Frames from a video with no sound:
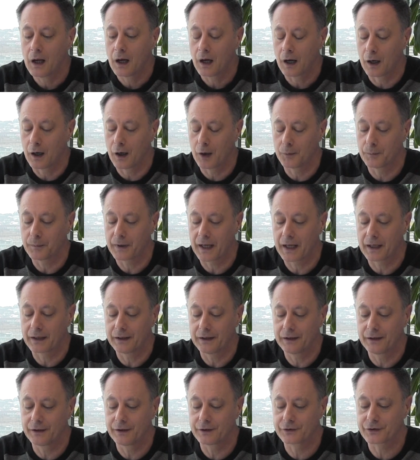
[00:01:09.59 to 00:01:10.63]
Um, and
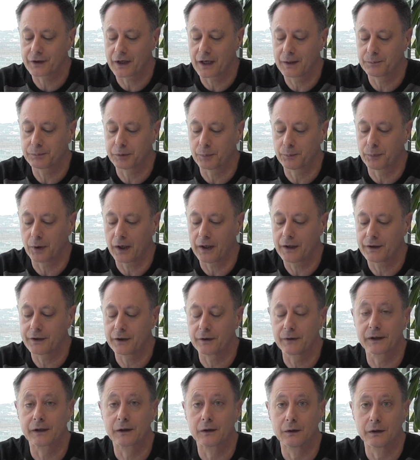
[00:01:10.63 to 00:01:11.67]
it is a
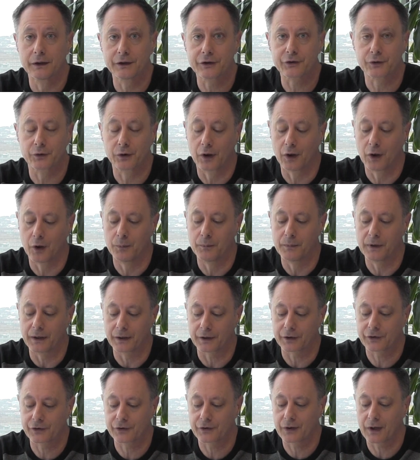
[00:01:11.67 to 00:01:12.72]
proprietary glycerol
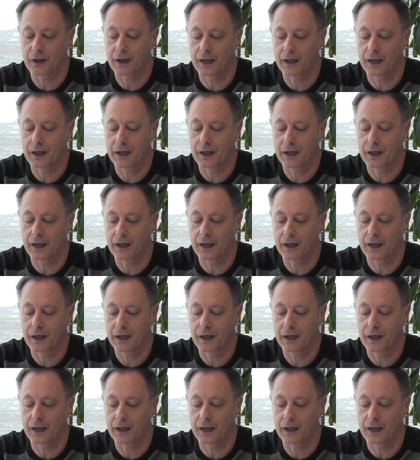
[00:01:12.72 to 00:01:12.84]
mix.